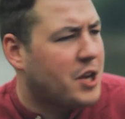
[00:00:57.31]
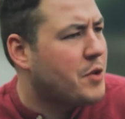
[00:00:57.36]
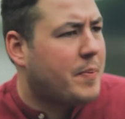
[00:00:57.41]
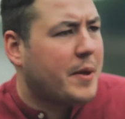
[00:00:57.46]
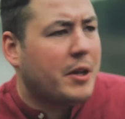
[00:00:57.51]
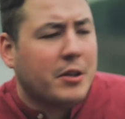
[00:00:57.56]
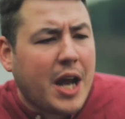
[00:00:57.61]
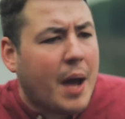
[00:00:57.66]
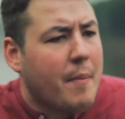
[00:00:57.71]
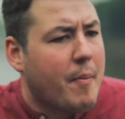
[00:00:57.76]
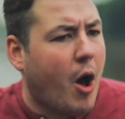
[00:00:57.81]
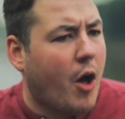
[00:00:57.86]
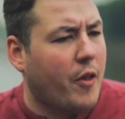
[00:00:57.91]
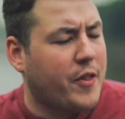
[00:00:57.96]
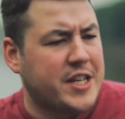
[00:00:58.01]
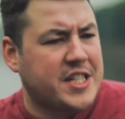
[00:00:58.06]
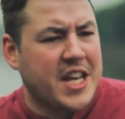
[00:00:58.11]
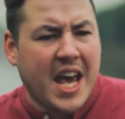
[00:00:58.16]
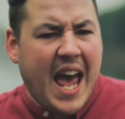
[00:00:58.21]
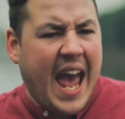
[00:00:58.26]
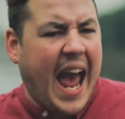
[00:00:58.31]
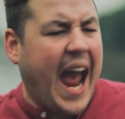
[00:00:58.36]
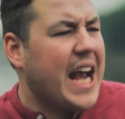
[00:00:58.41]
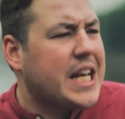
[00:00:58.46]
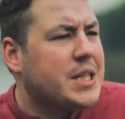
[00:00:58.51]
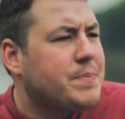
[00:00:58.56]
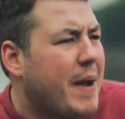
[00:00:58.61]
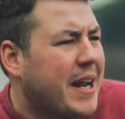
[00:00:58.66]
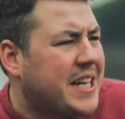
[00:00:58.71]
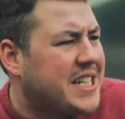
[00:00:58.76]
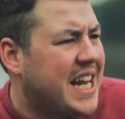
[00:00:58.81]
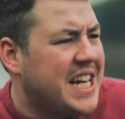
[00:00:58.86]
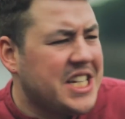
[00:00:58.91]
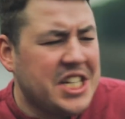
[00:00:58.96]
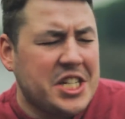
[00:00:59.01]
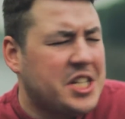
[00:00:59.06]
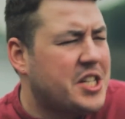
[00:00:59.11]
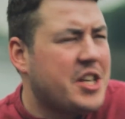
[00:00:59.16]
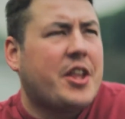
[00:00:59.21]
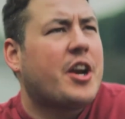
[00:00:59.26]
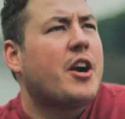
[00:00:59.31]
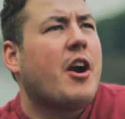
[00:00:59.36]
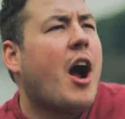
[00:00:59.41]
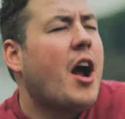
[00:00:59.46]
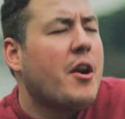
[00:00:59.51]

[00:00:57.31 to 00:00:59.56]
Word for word: You build up all these expectations that are